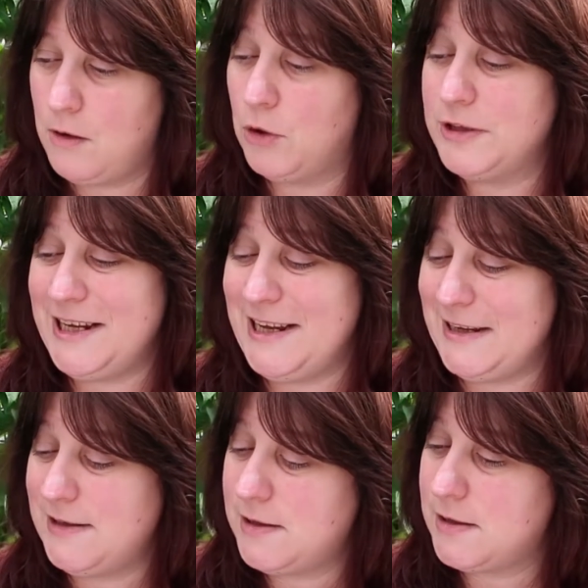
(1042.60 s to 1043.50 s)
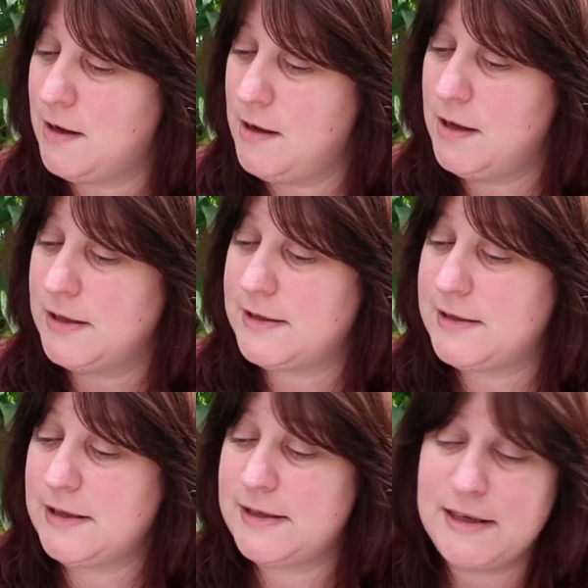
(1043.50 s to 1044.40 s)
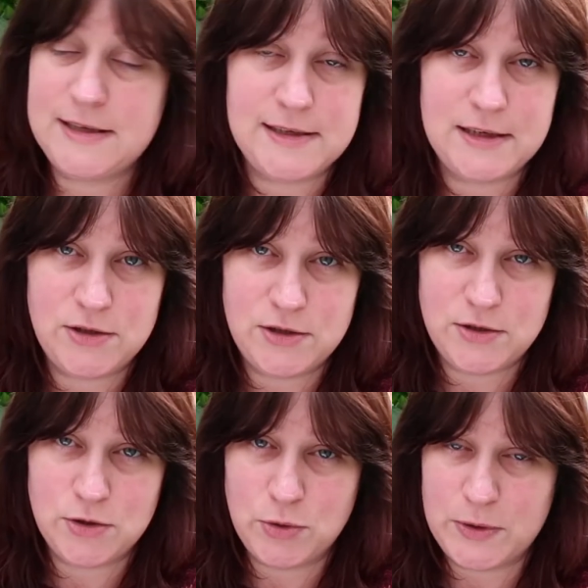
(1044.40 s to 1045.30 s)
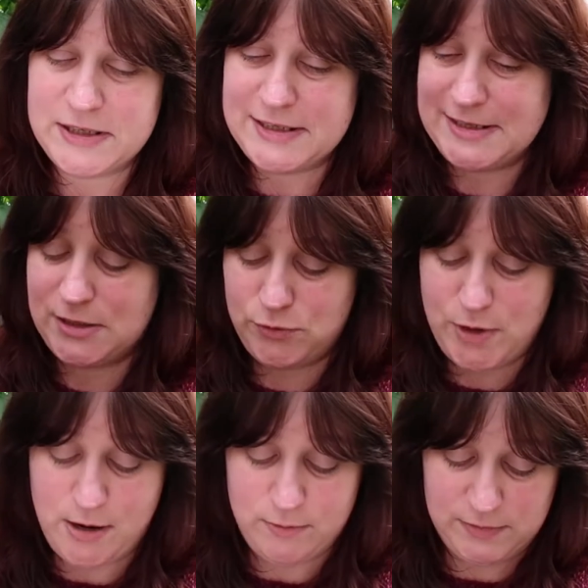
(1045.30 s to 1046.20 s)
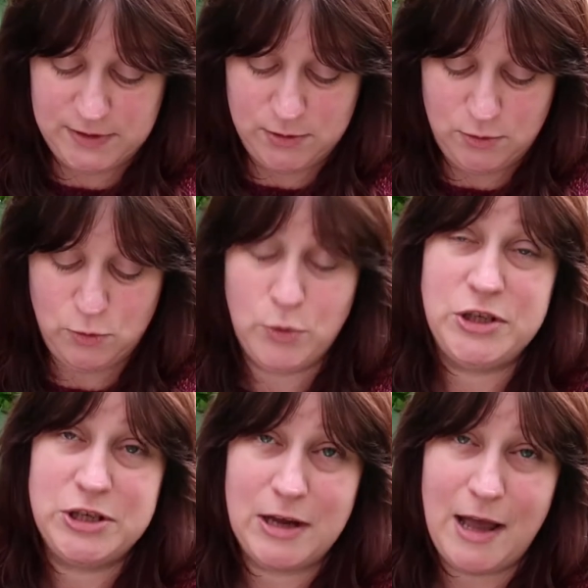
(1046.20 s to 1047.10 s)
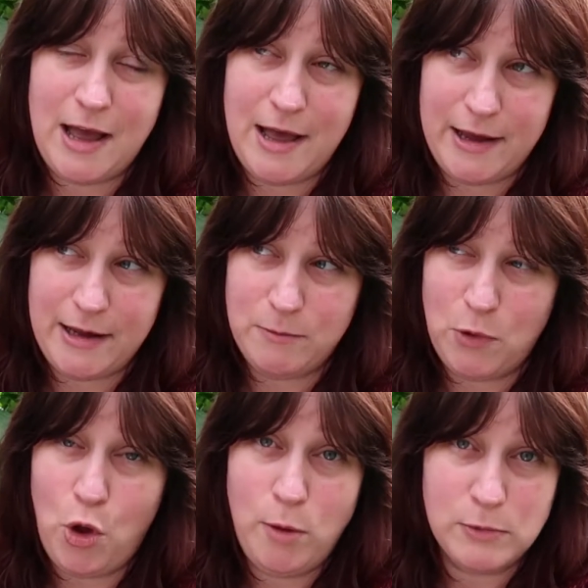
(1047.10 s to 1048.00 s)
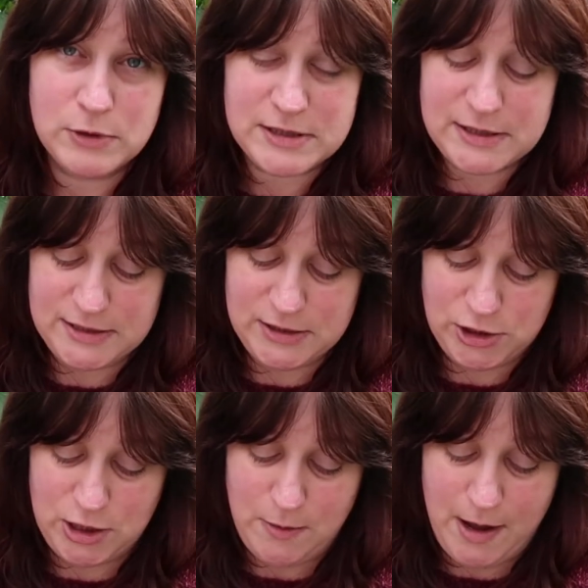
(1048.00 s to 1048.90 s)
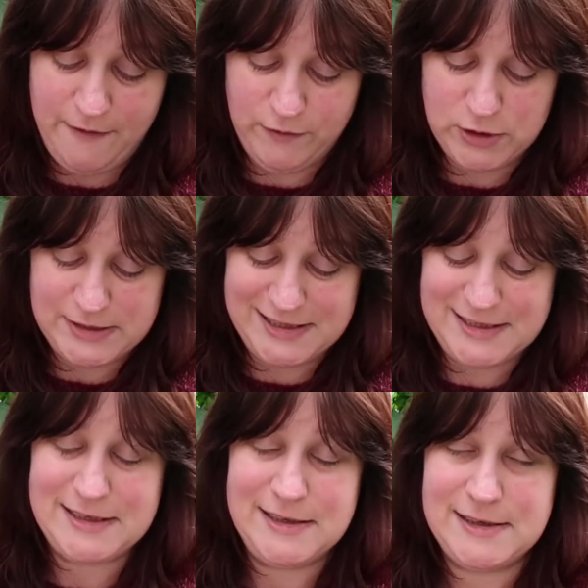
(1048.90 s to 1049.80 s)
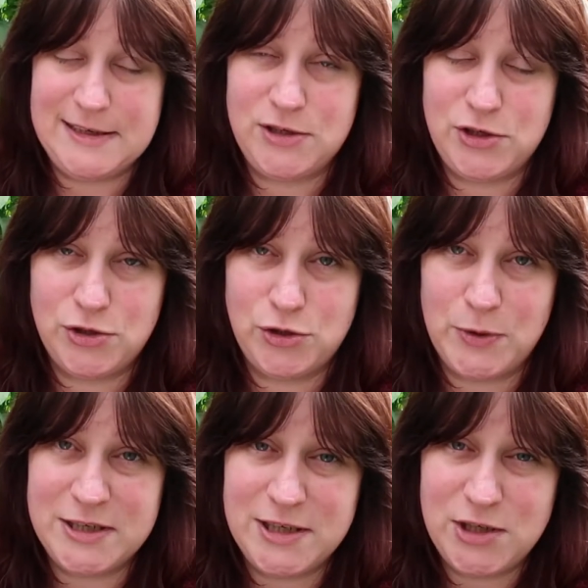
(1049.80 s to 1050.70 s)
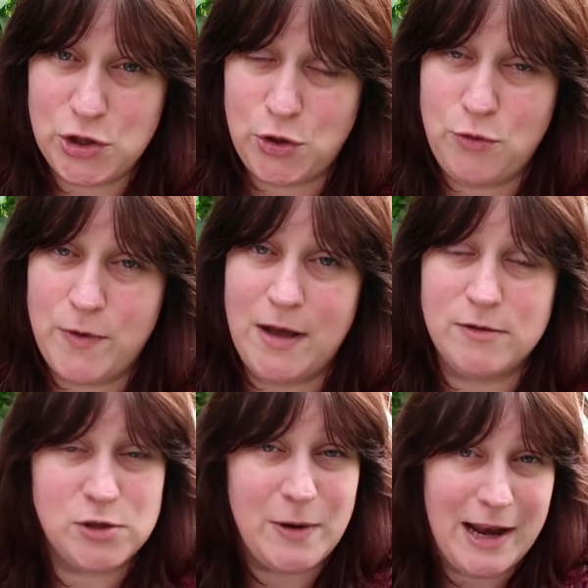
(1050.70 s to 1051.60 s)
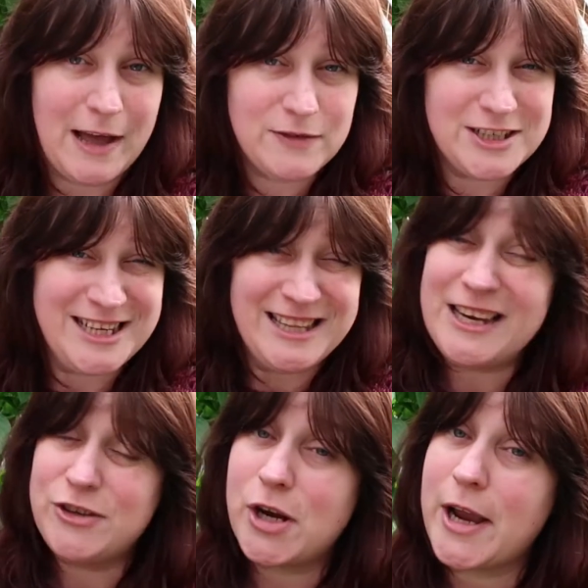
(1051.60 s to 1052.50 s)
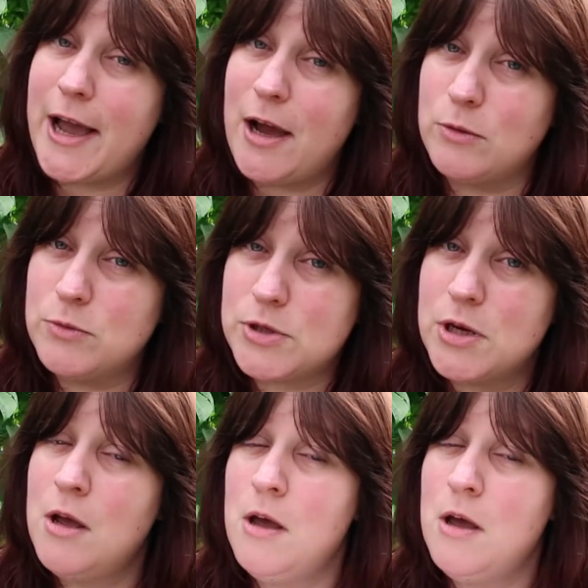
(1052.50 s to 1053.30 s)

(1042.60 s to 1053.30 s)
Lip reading: what is 16 stitches, 26 rounds, which I'm almost knitting to. I've got 16 stitches, 22 rounds, so I'll have to take that into account